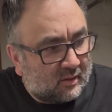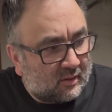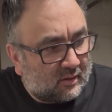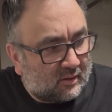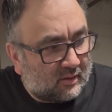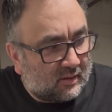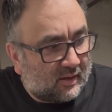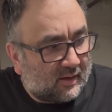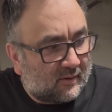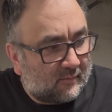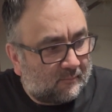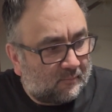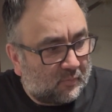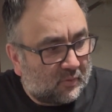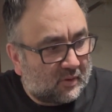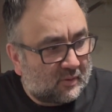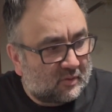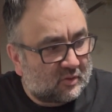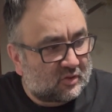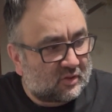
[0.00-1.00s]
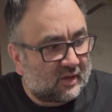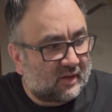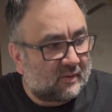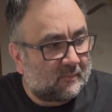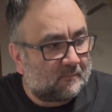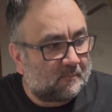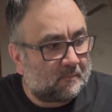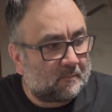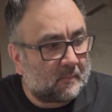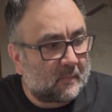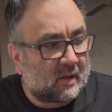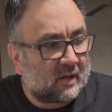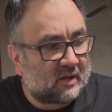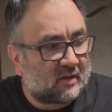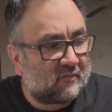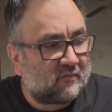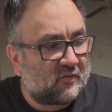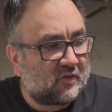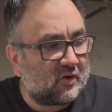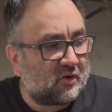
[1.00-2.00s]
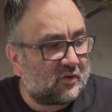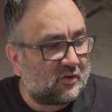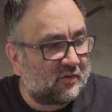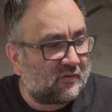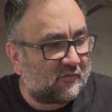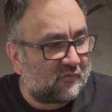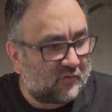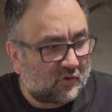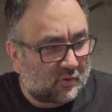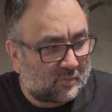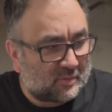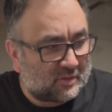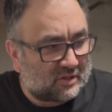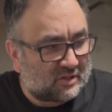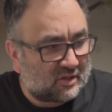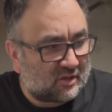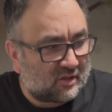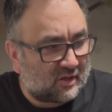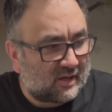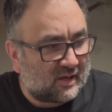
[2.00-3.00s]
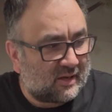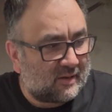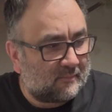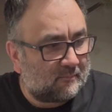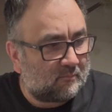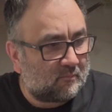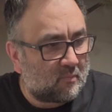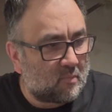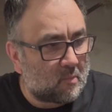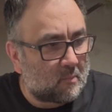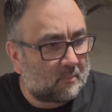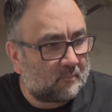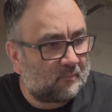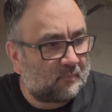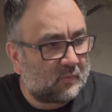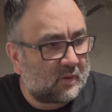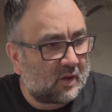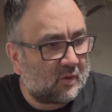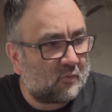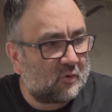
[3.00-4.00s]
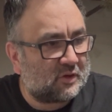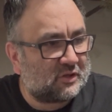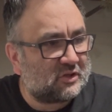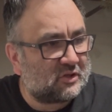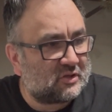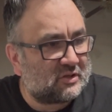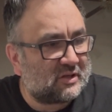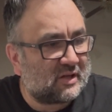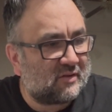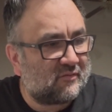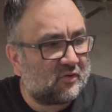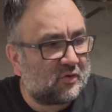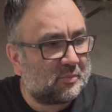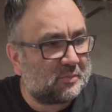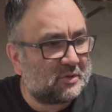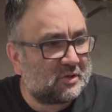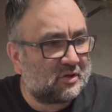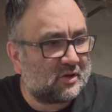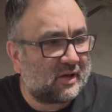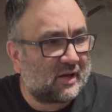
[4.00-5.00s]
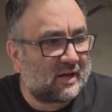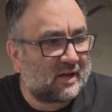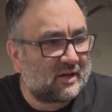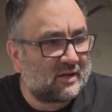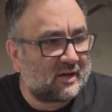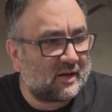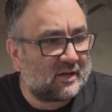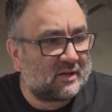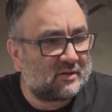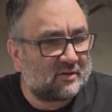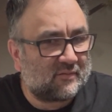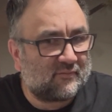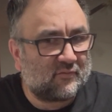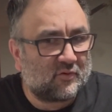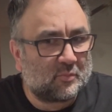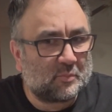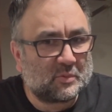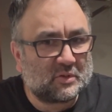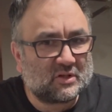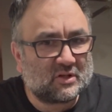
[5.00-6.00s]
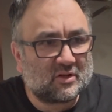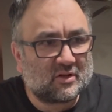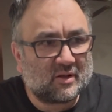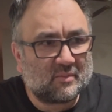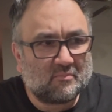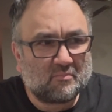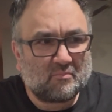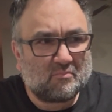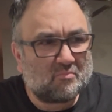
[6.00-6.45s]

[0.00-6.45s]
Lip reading: Yeah, it's like I could feel the vermicelli, and once you said vermicelli, I can taste vermicelli.